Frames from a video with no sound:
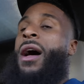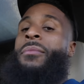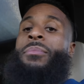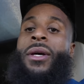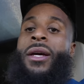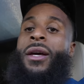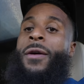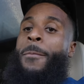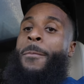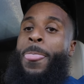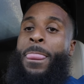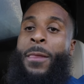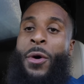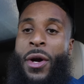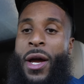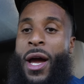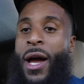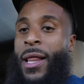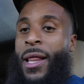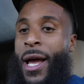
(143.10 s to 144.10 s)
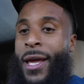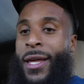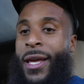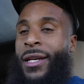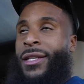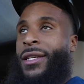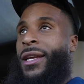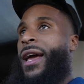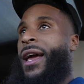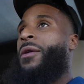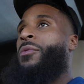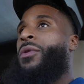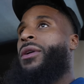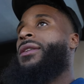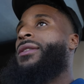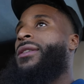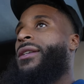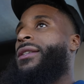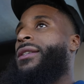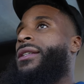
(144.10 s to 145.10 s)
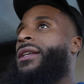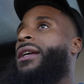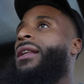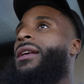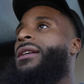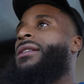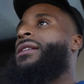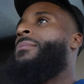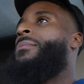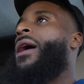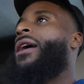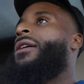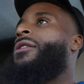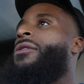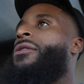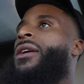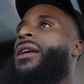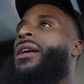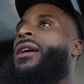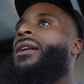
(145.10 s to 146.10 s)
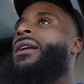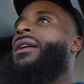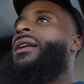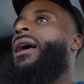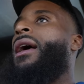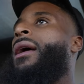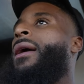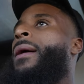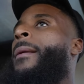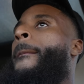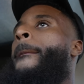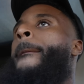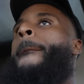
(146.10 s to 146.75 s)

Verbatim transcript: I've been, okay, like yesterday I went to Silly's. I might go again today.